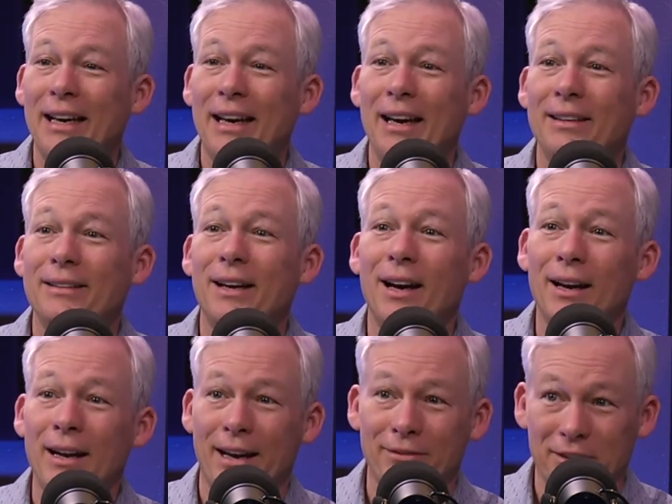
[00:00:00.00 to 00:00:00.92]
and not
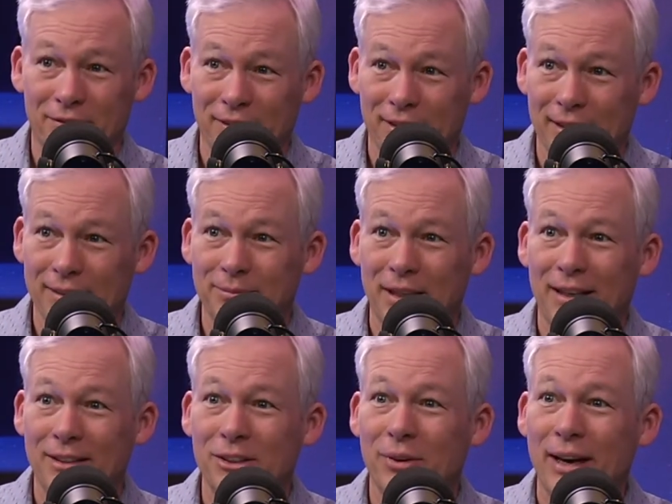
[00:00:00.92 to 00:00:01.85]
having fun.
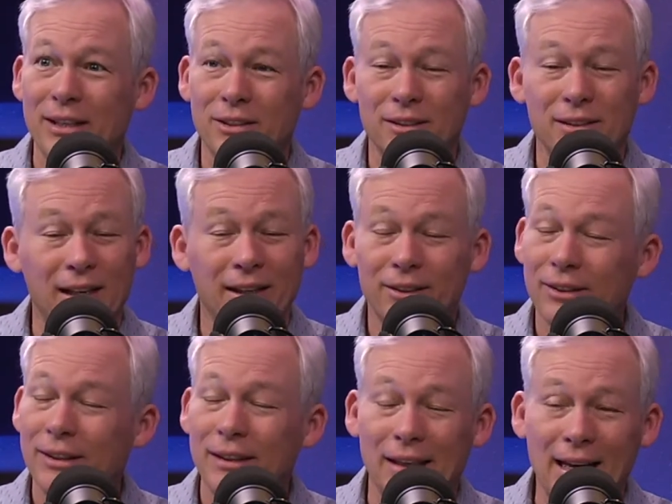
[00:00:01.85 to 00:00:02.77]
And so Ashley's mm. like, you
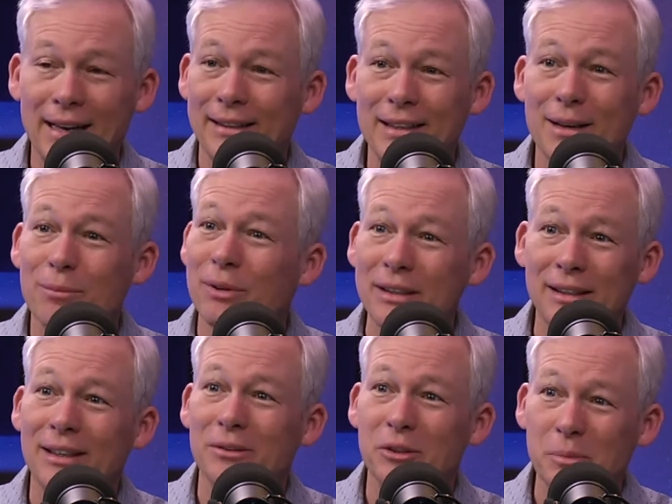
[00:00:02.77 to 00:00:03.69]
need to lighten up. We need
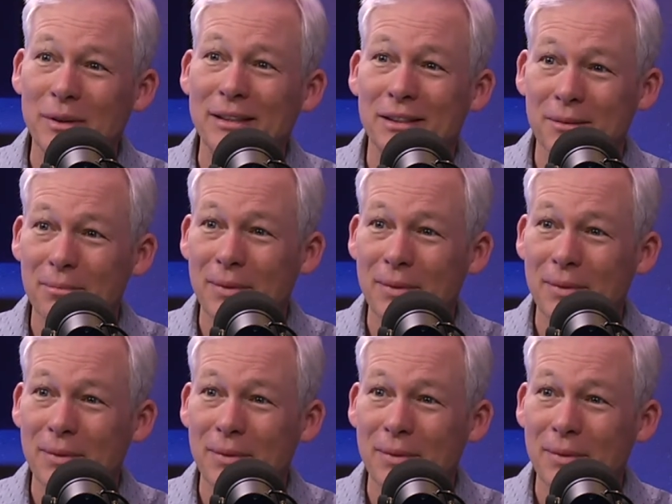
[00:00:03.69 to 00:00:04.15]
to go spend some